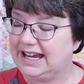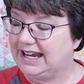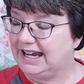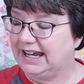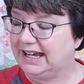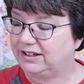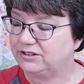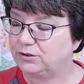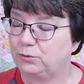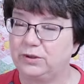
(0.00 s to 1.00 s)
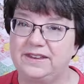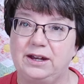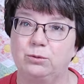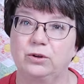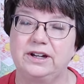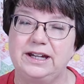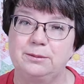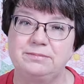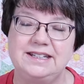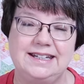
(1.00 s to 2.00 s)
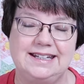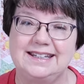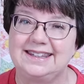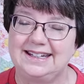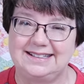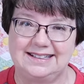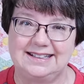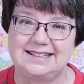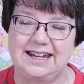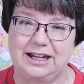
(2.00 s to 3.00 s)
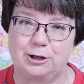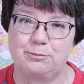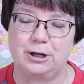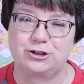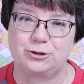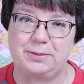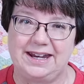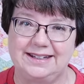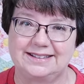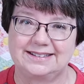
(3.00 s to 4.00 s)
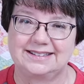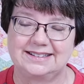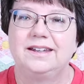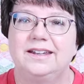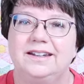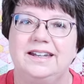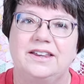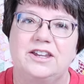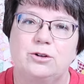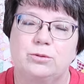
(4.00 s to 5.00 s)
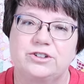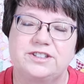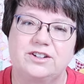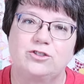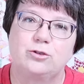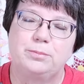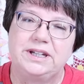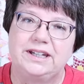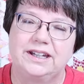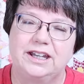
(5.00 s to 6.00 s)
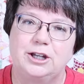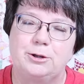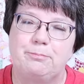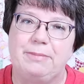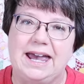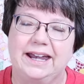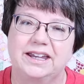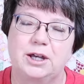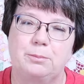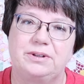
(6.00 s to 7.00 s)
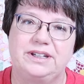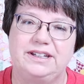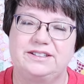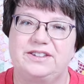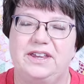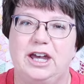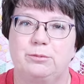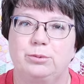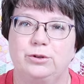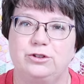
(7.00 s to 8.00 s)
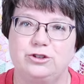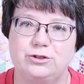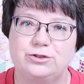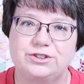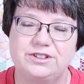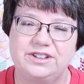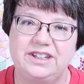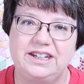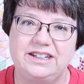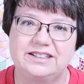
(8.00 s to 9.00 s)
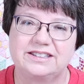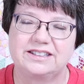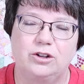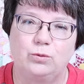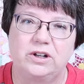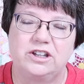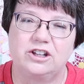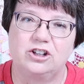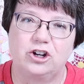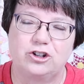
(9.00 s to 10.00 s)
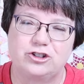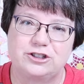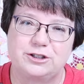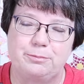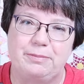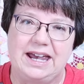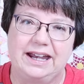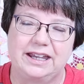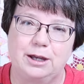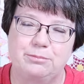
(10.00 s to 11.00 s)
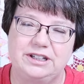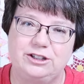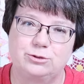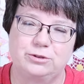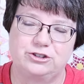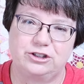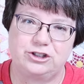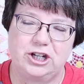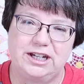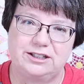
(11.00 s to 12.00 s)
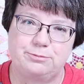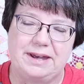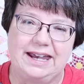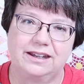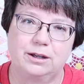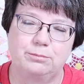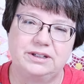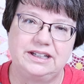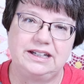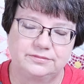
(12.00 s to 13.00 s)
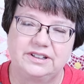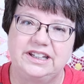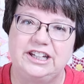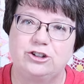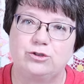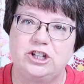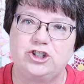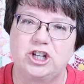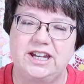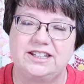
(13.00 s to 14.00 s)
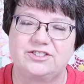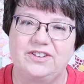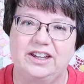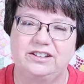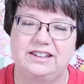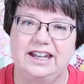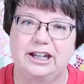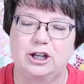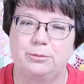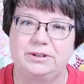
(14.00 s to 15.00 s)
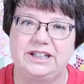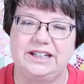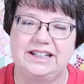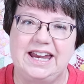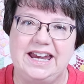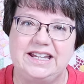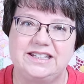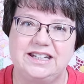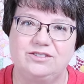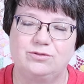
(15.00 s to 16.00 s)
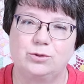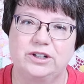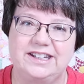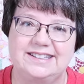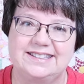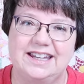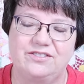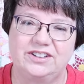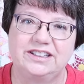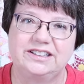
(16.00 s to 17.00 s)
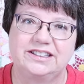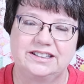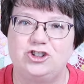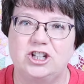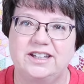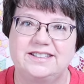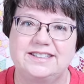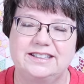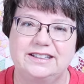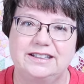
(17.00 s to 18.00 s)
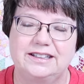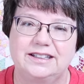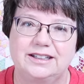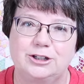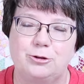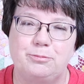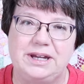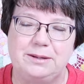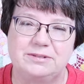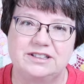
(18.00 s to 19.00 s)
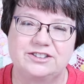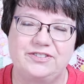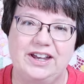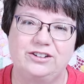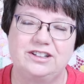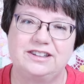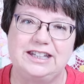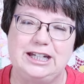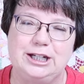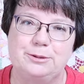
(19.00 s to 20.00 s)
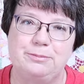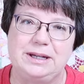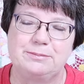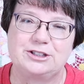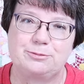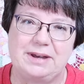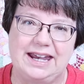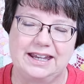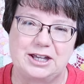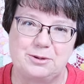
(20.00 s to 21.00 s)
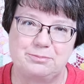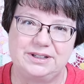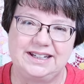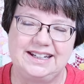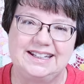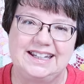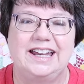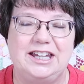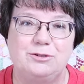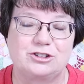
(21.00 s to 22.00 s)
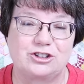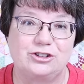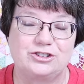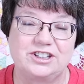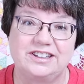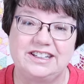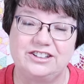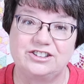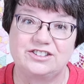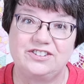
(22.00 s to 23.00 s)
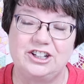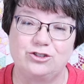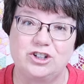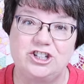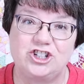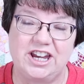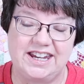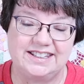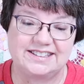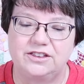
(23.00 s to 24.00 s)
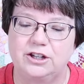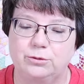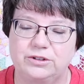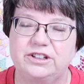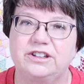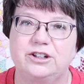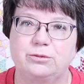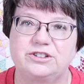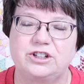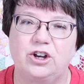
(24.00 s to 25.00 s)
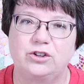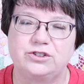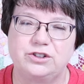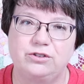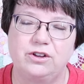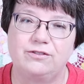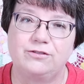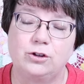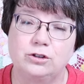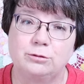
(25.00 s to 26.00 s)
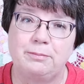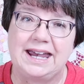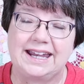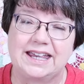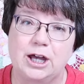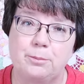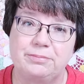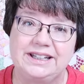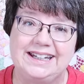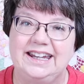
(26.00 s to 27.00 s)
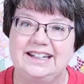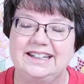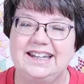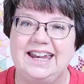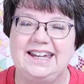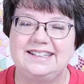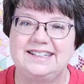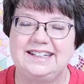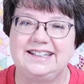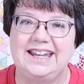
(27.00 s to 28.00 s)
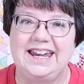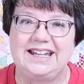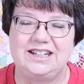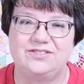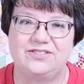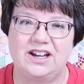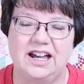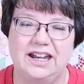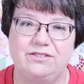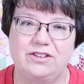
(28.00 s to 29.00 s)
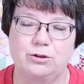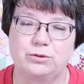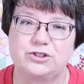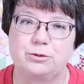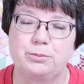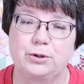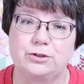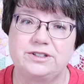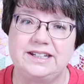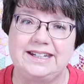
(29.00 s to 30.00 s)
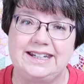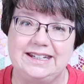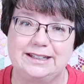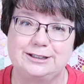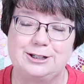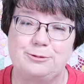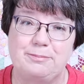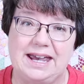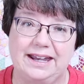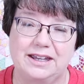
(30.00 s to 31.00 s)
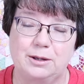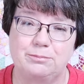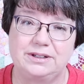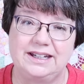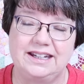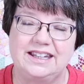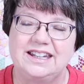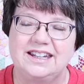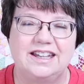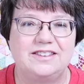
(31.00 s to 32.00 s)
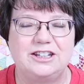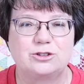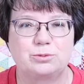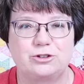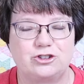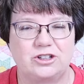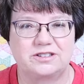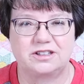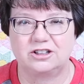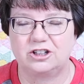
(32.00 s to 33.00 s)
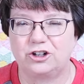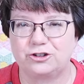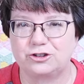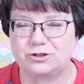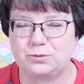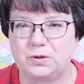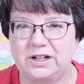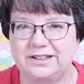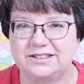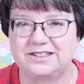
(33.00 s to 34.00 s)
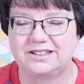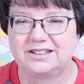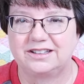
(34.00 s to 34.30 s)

and when they were empty, they didn't take up much space. Now, there were several big bag companies that produced these, but one of the largest bag companies was the Chase Bag Company. Henry Chase founded that company in 1847. Judson Bemis founded the Bemis Bag Company, and he was close on the heels of Henry Chase. There was also the Fulton Bag Company, and in 1885 there was the Percy Kent Bag Company, and these were just the largest ones.